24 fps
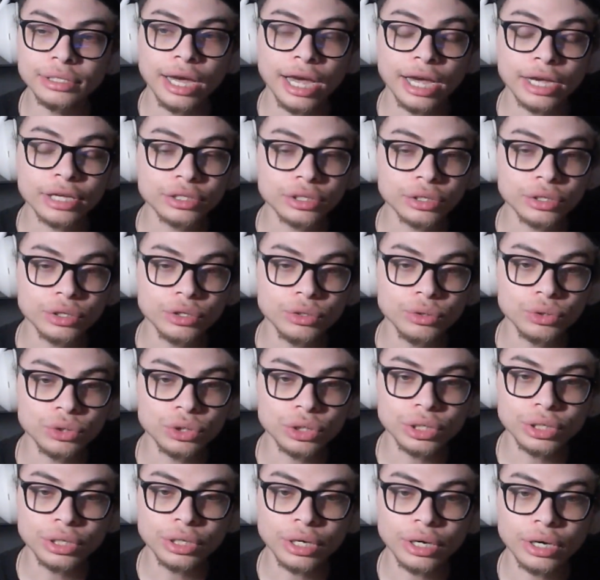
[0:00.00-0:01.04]

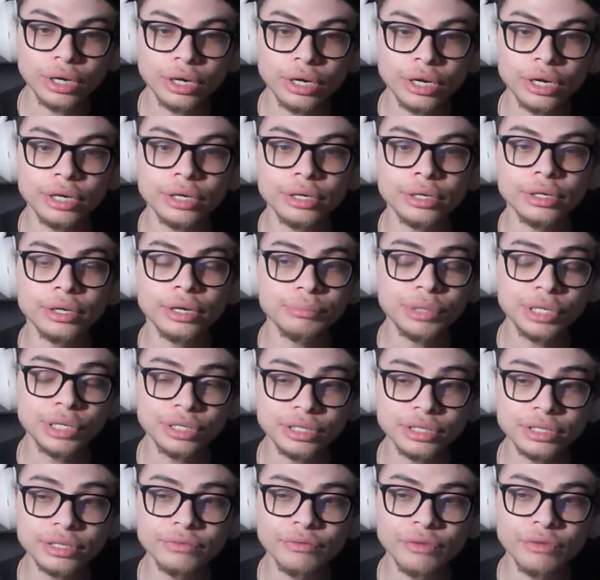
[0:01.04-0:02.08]
execution on pieces of